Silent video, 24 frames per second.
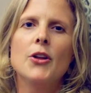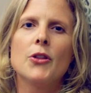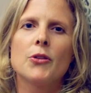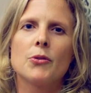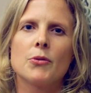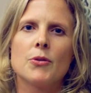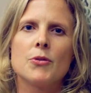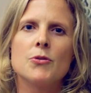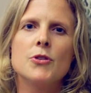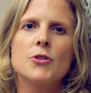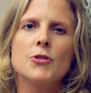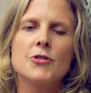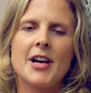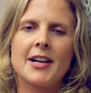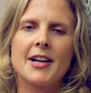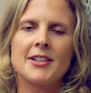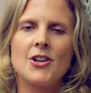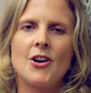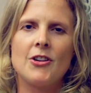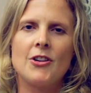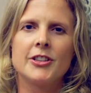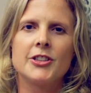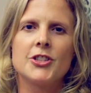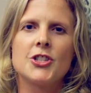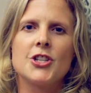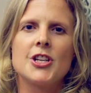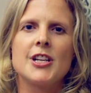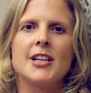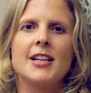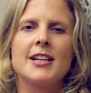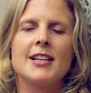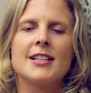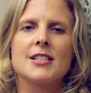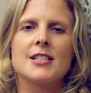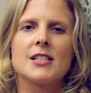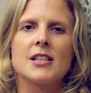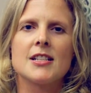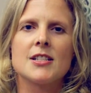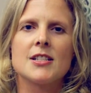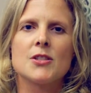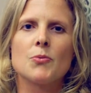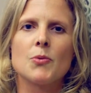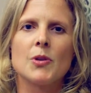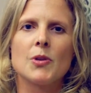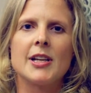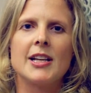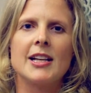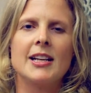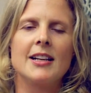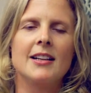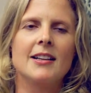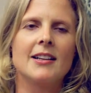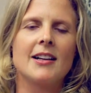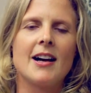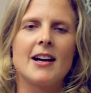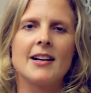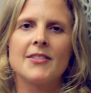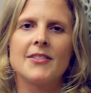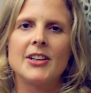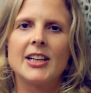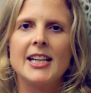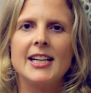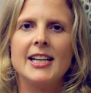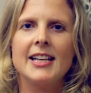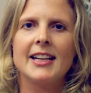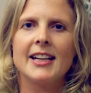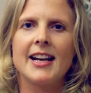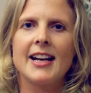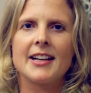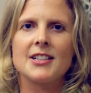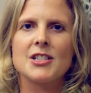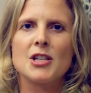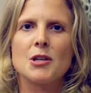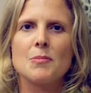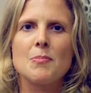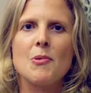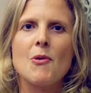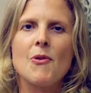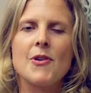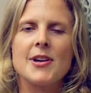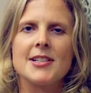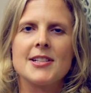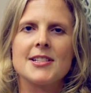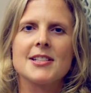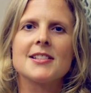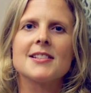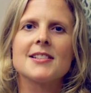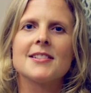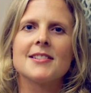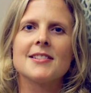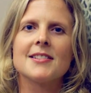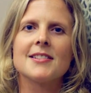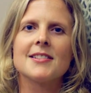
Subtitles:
through new technology is really kind of a key connecting point.